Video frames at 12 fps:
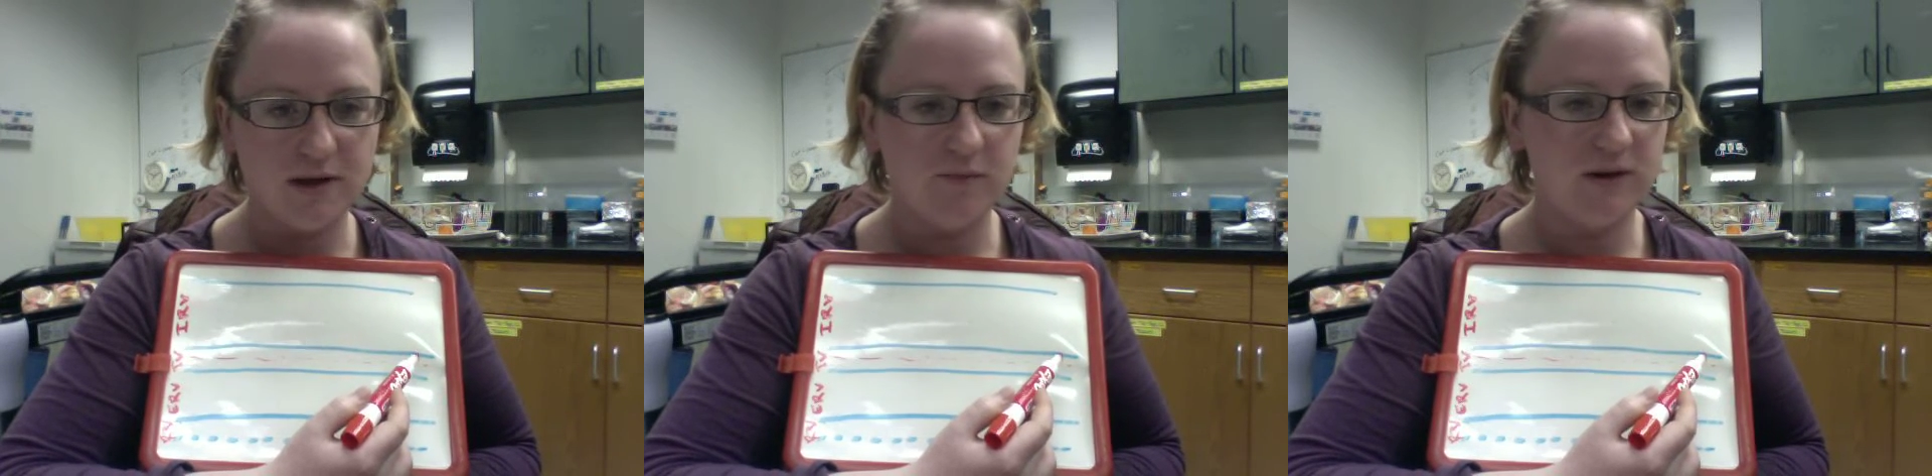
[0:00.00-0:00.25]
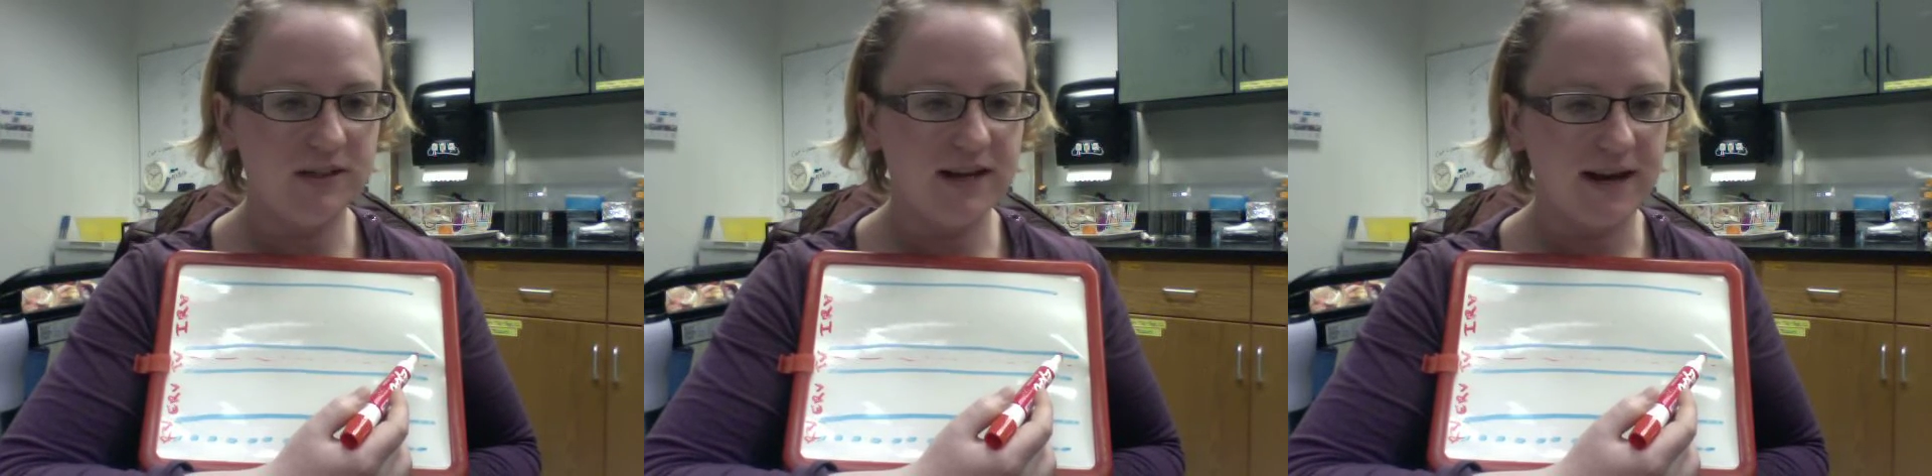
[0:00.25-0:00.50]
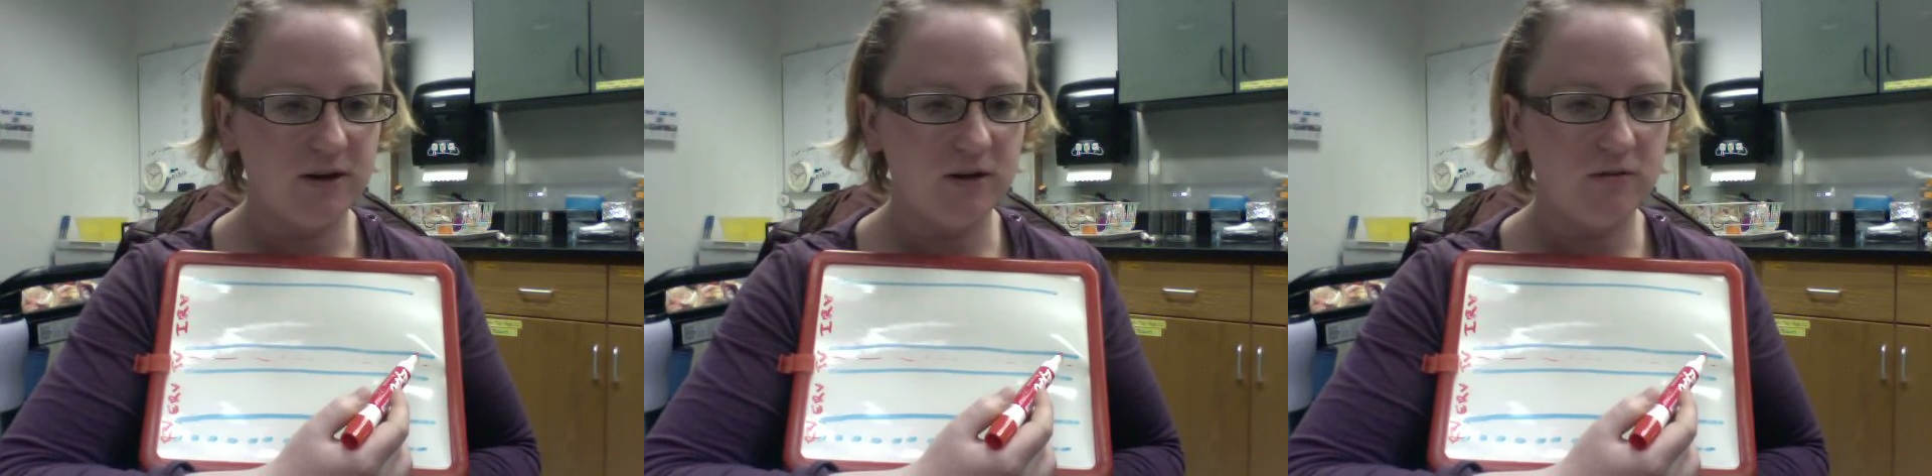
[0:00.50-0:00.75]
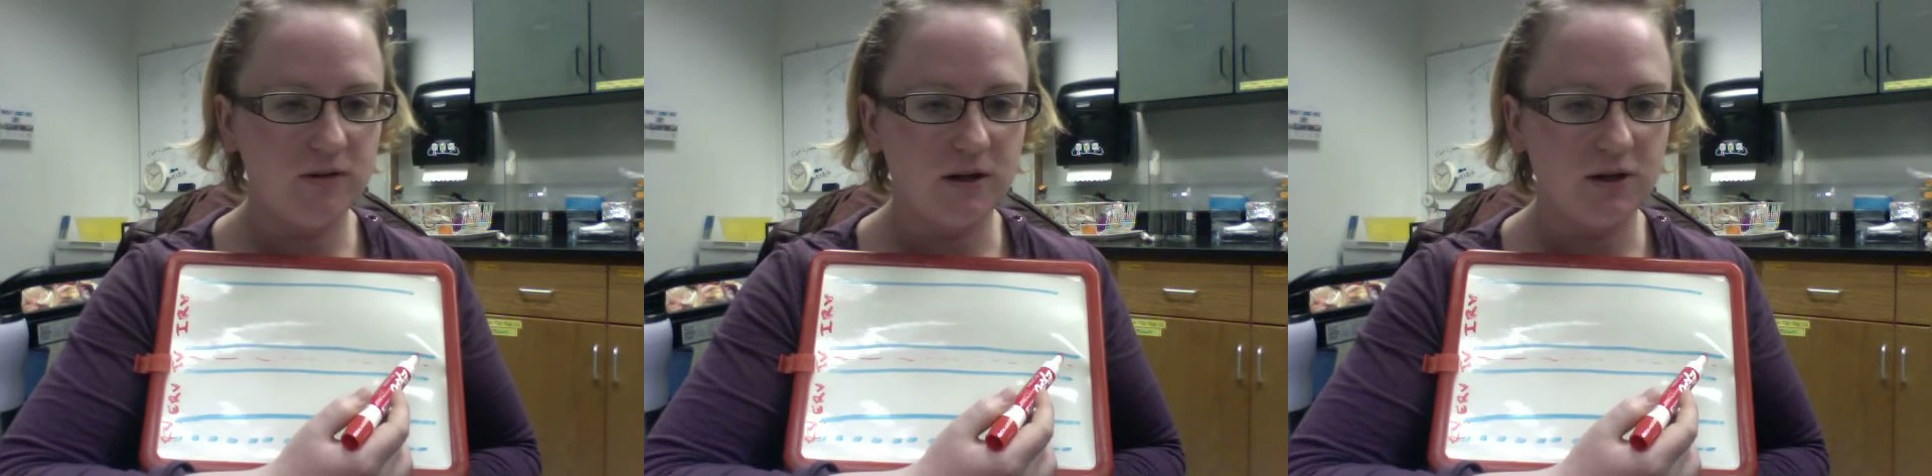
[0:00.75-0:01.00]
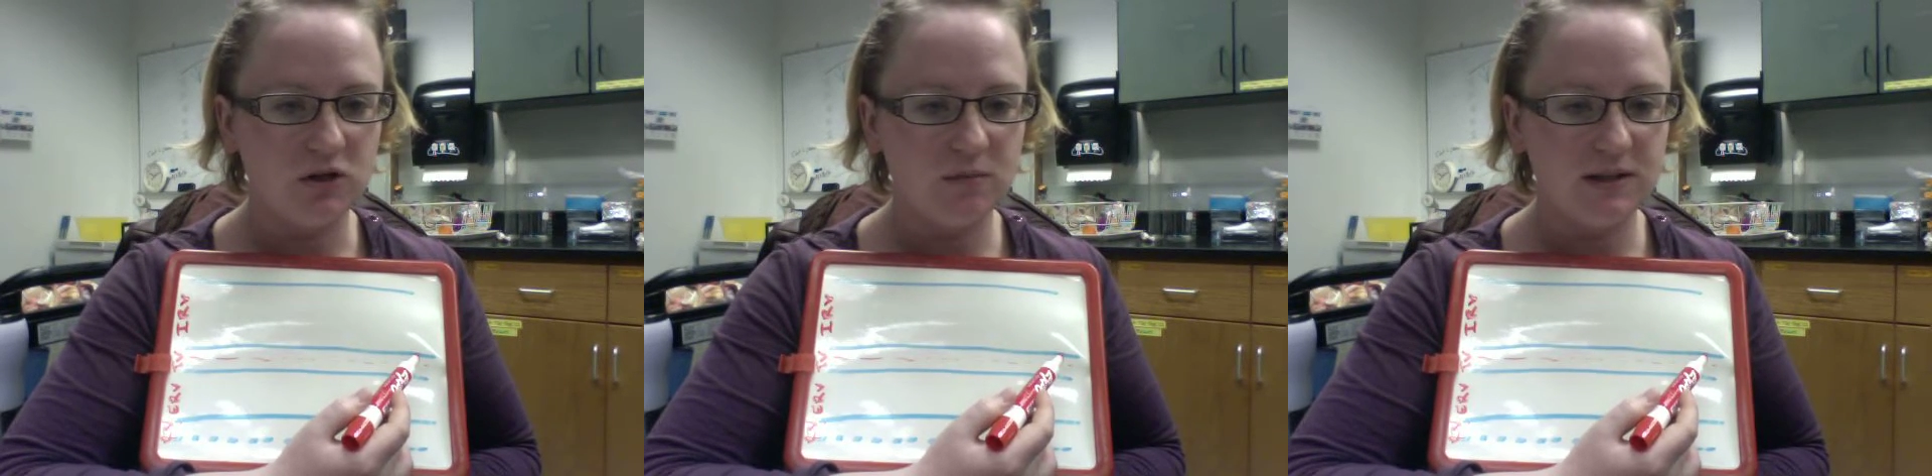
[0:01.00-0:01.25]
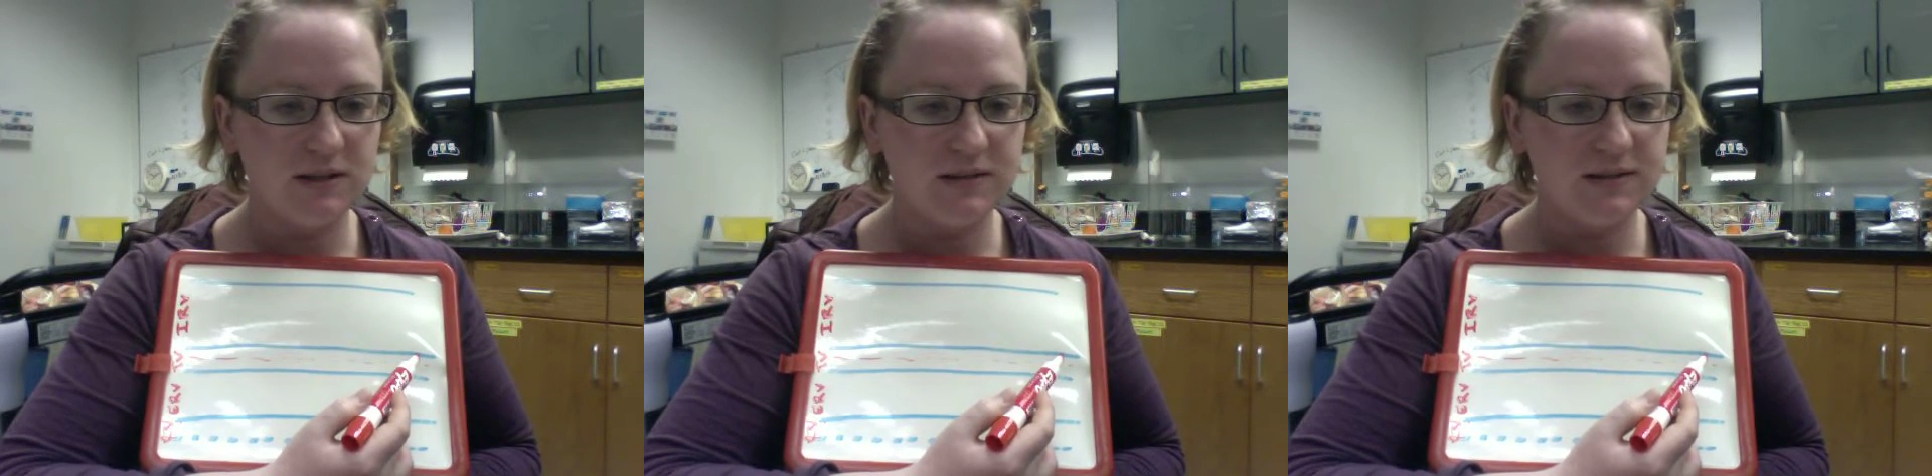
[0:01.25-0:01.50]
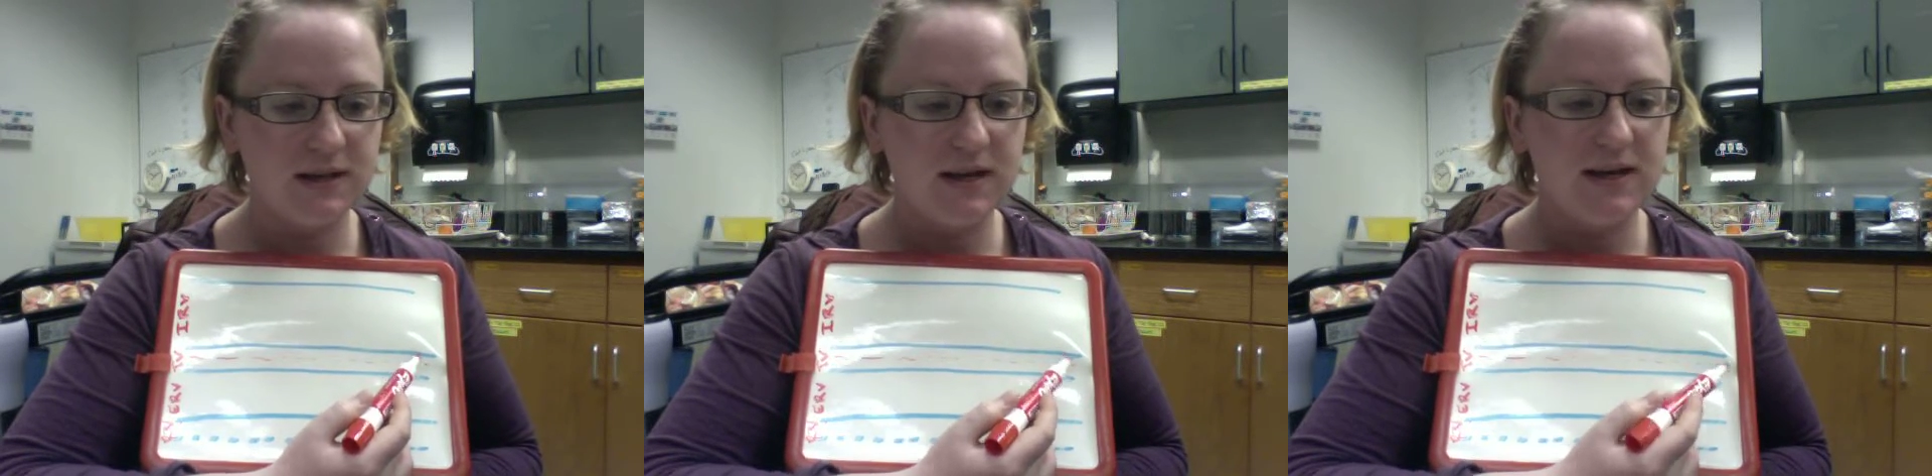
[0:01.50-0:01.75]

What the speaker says: and what tidal volume is